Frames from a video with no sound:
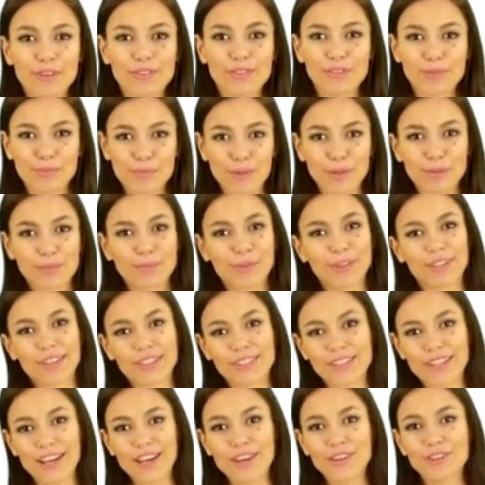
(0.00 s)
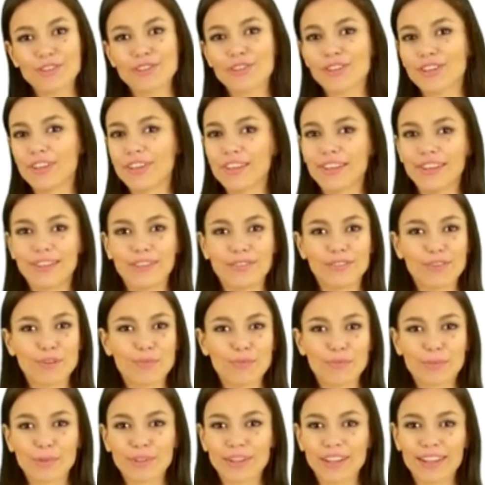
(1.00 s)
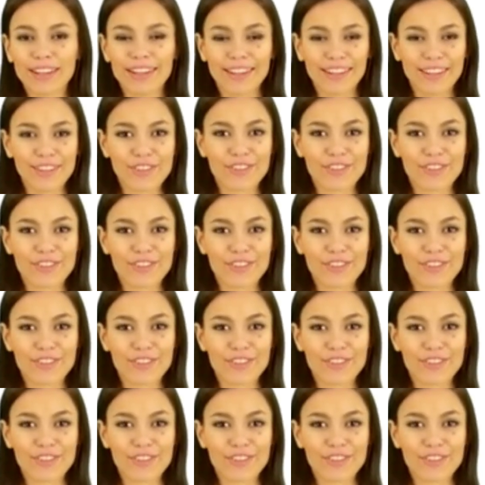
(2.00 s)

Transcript: For improving blood flow to the brain,